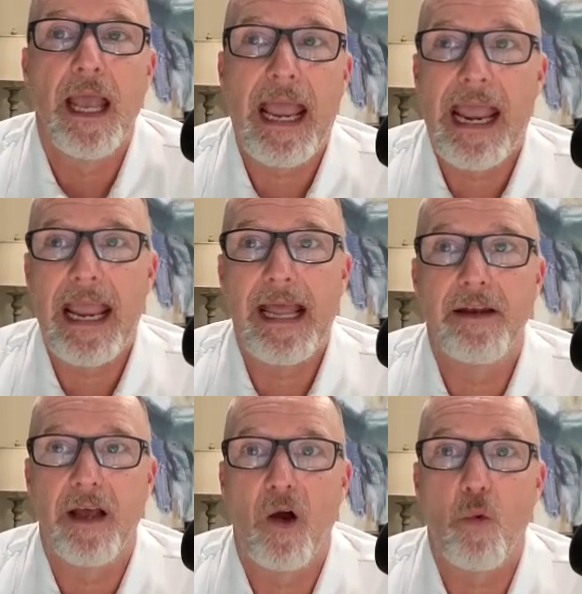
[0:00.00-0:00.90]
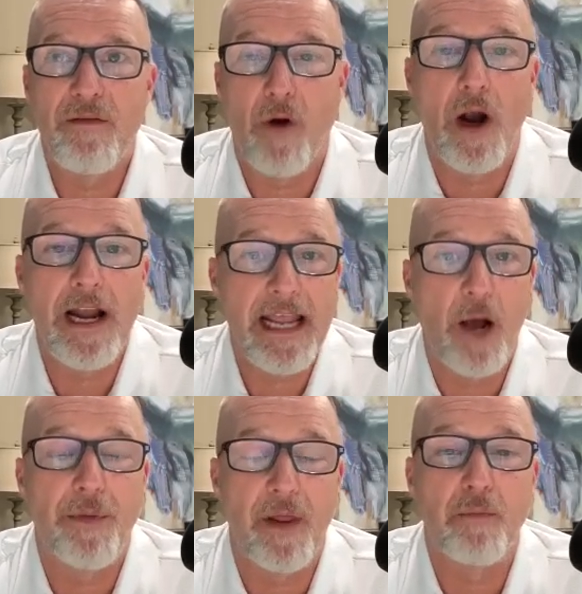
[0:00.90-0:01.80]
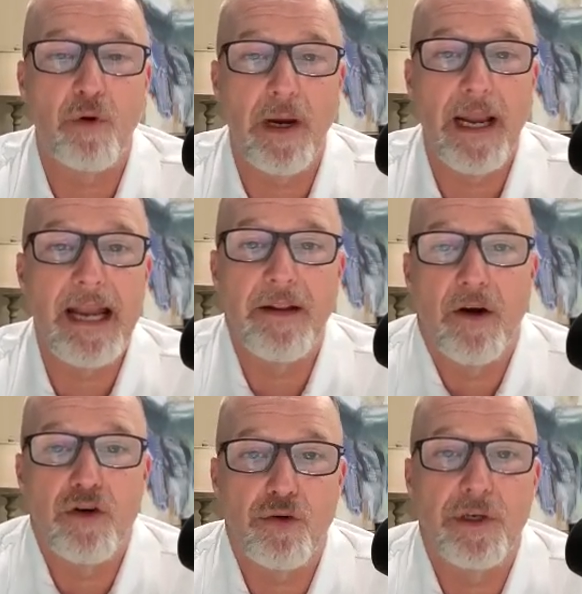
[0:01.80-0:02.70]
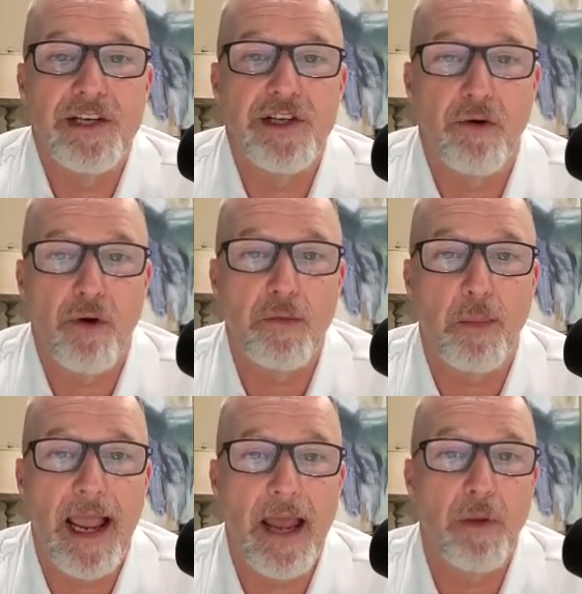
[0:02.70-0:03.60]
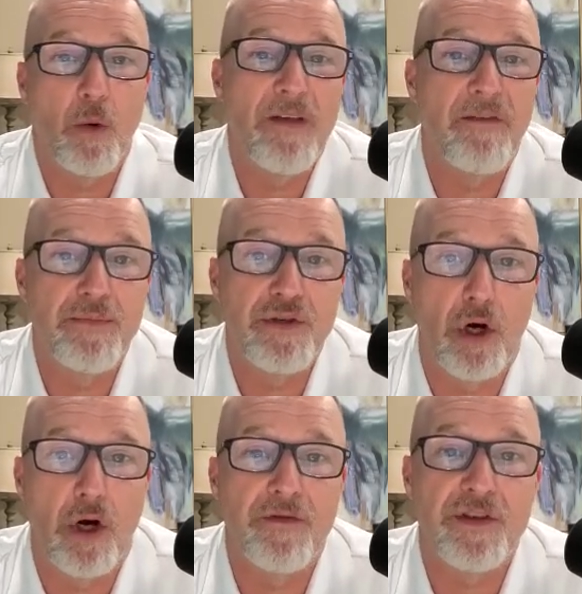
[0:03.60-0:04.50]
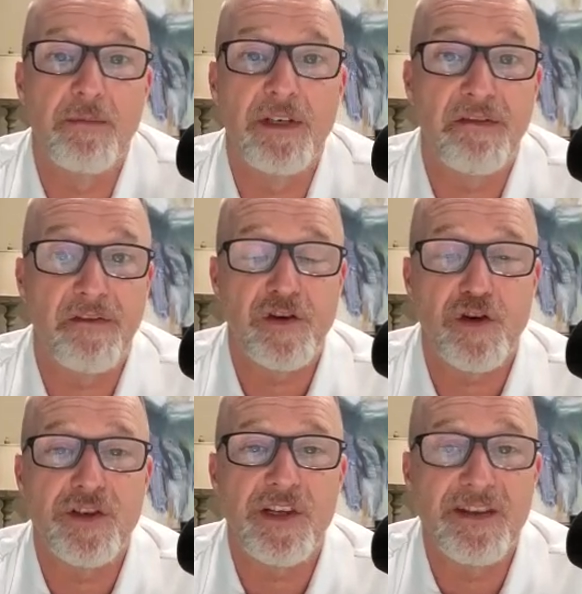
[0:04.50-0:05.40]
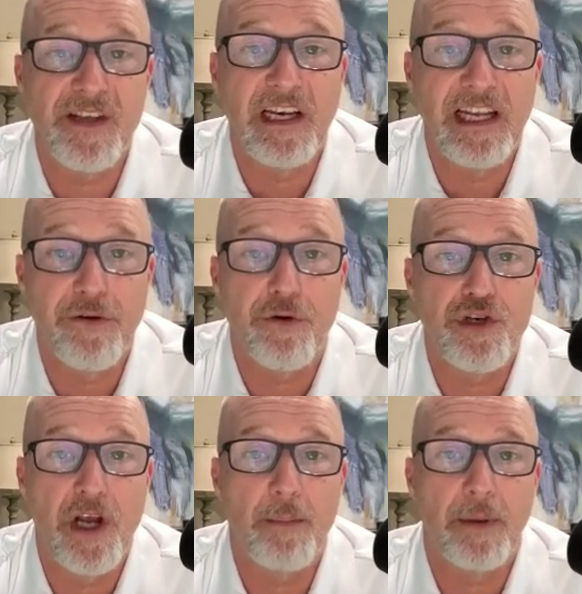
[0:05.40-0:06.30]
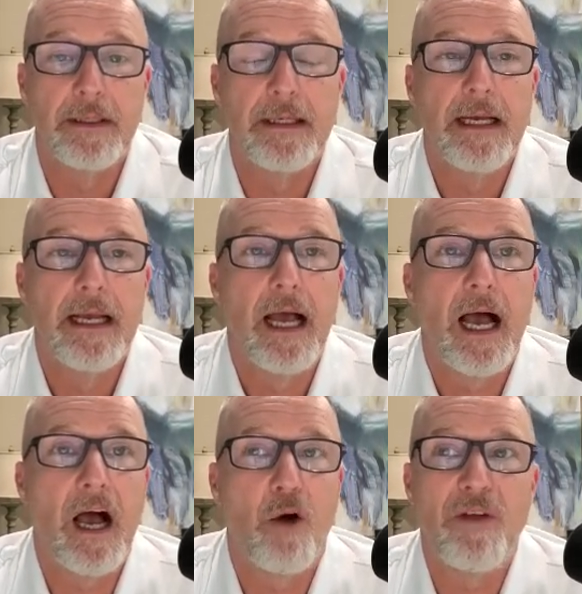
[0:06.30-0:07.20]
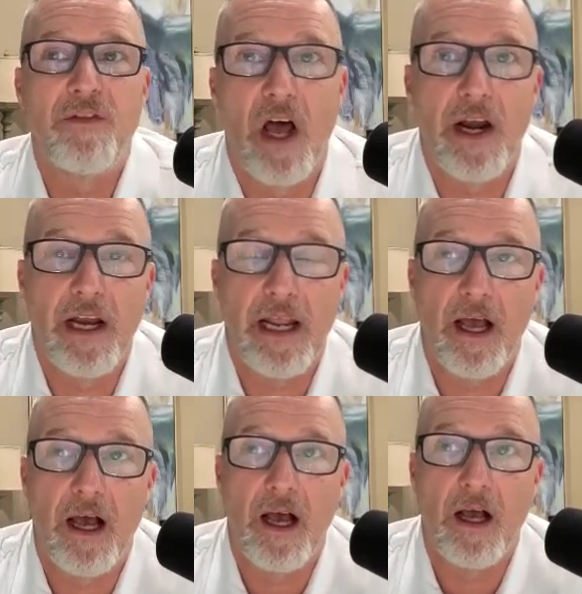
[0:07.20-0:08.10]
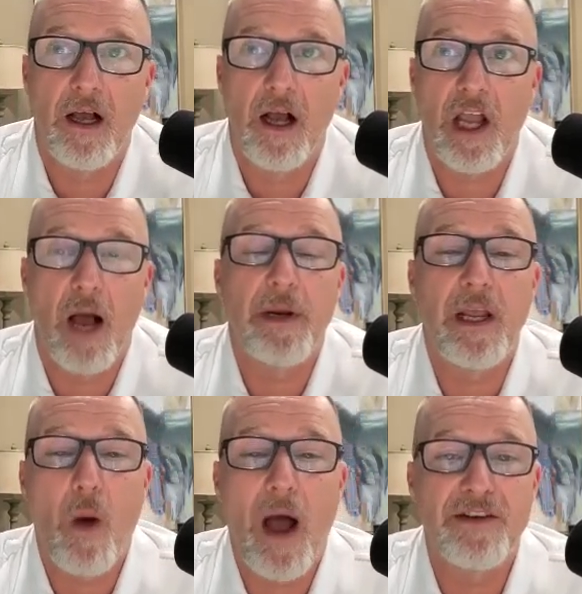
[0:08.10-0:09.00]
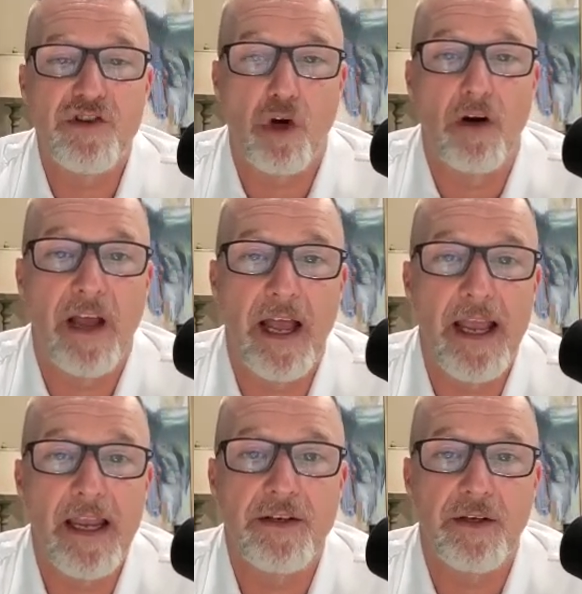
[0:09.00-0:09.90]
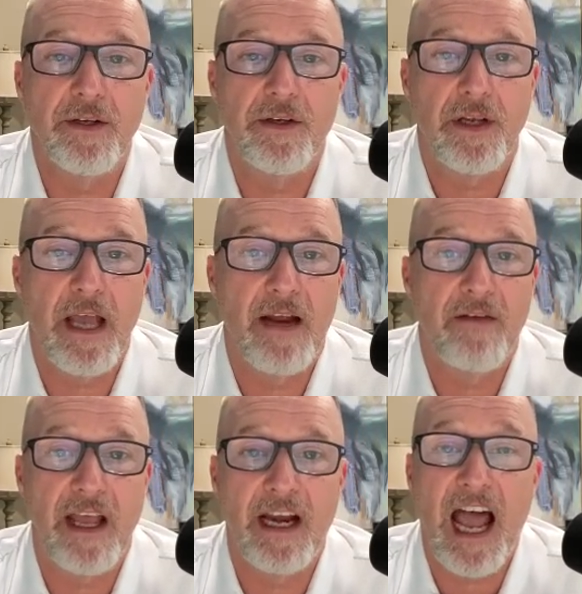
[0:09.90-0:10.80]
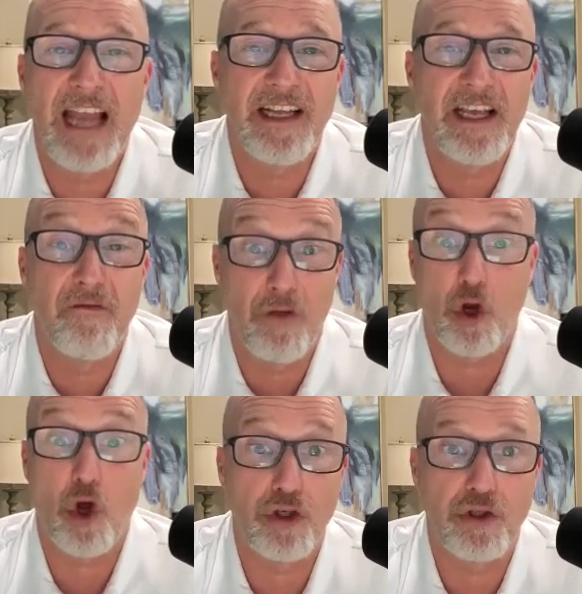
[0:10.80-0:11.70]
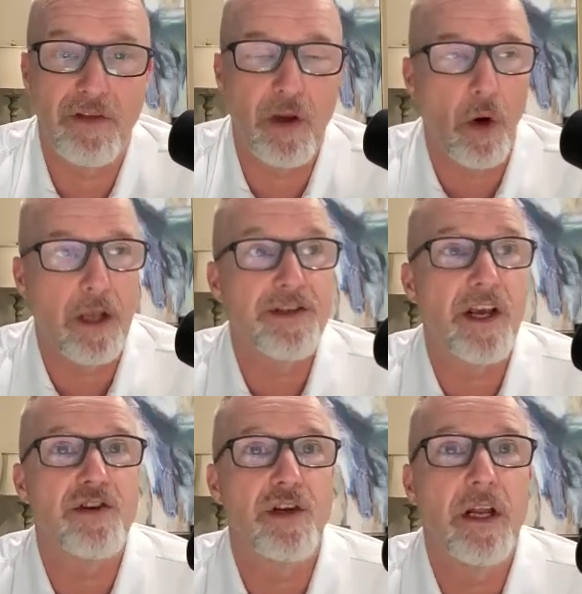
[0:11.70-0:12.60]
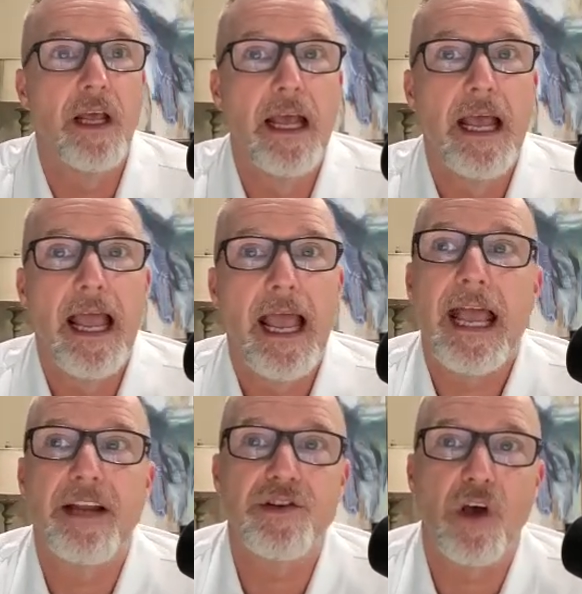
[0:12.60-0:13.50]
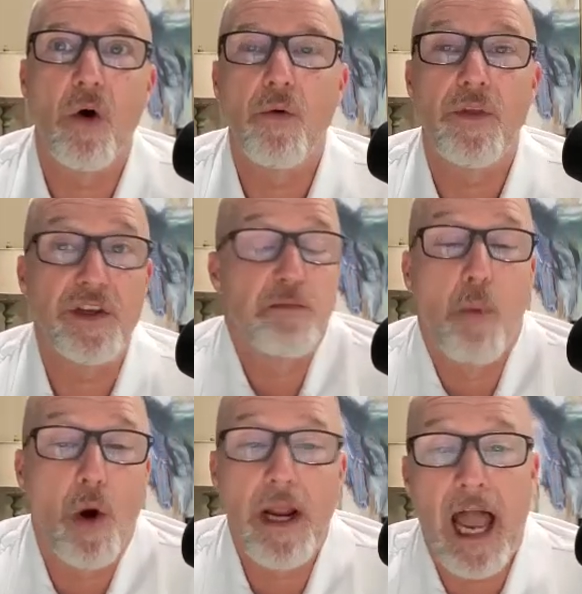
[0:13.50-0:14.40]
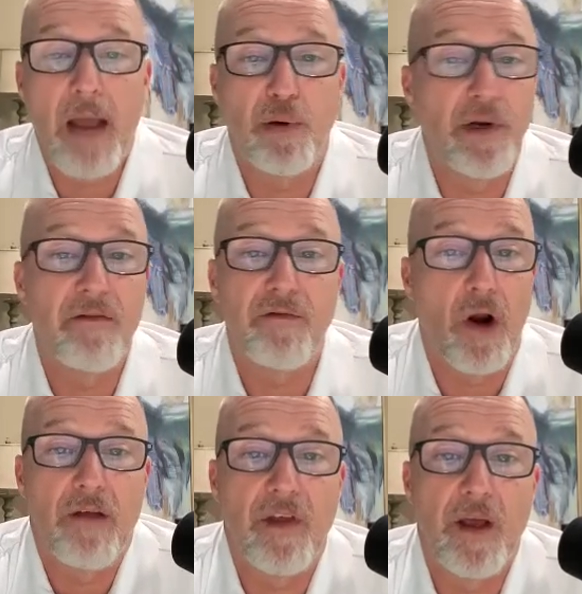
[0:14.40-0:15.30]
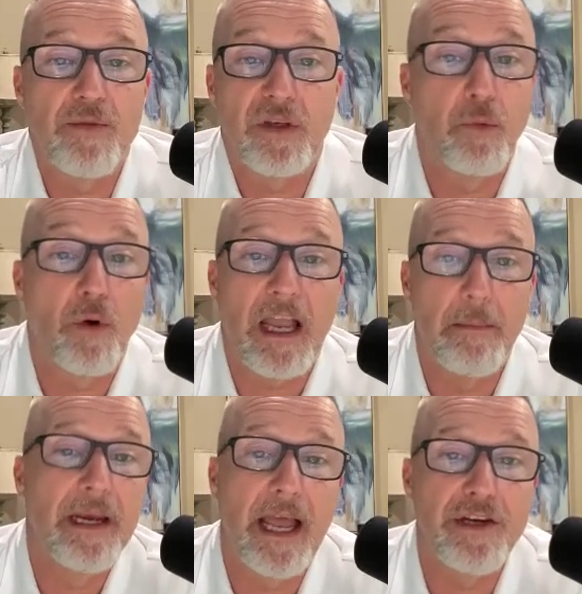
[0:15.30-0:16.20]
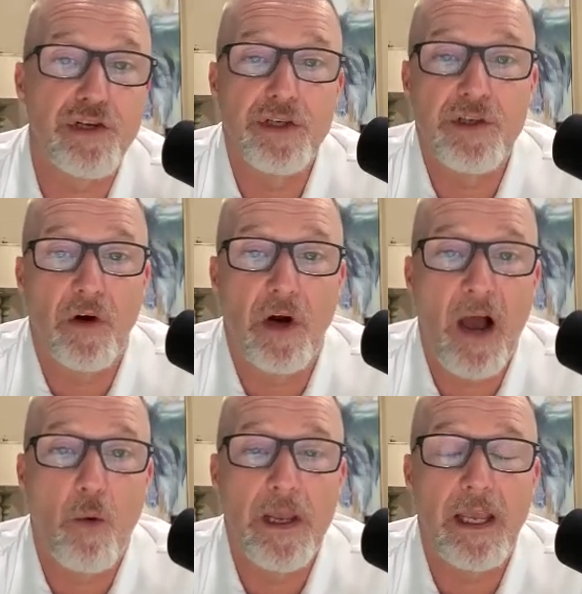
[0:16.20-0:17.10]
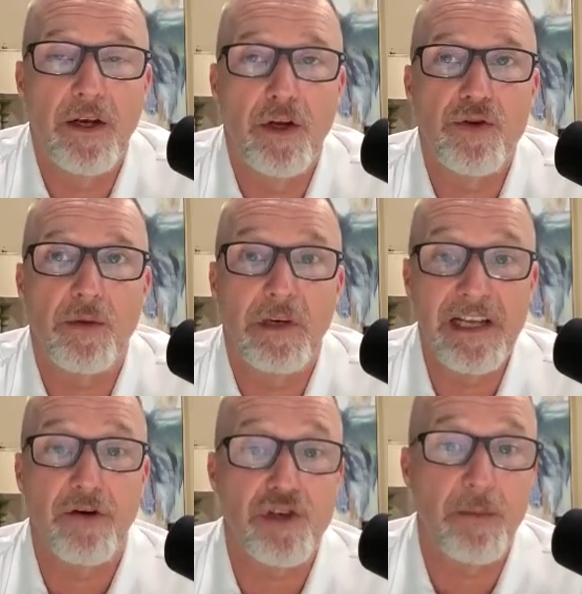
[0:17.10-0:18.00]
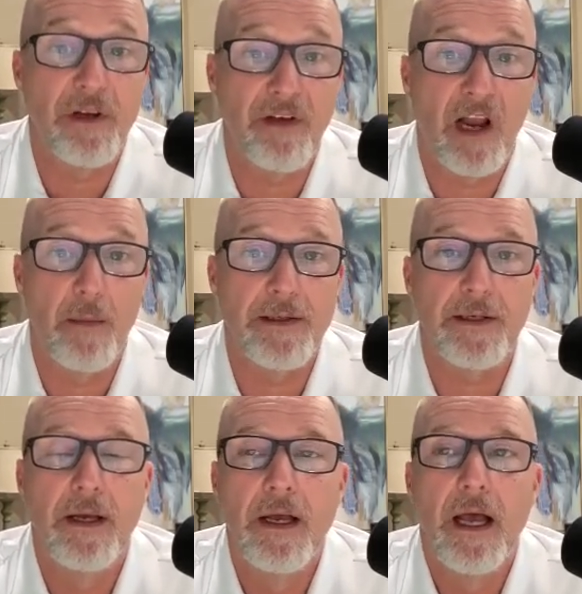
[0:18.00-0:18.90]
Yeah. And uh, we've already helped them create their strategic growth plan, but we've observed some deficiencies in leadership uh, mm-hmm. We've done an, uh, a company wide survey to to kind of get an idea of the culture of the organization. Yes. And so this morning, I put in front of them some recommendations for how we can do some leadership development.